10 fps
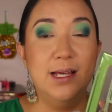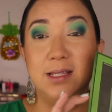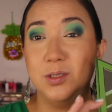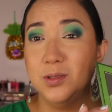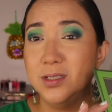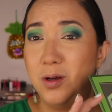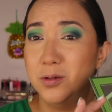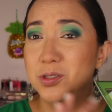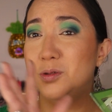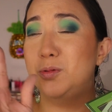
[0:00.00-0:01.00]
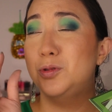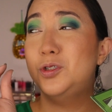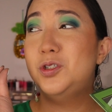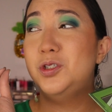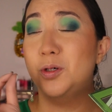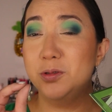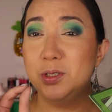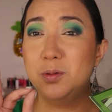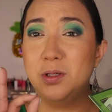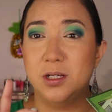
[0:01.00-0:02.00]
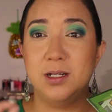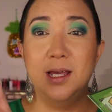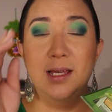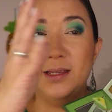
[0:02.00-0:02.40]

This was also so, so good.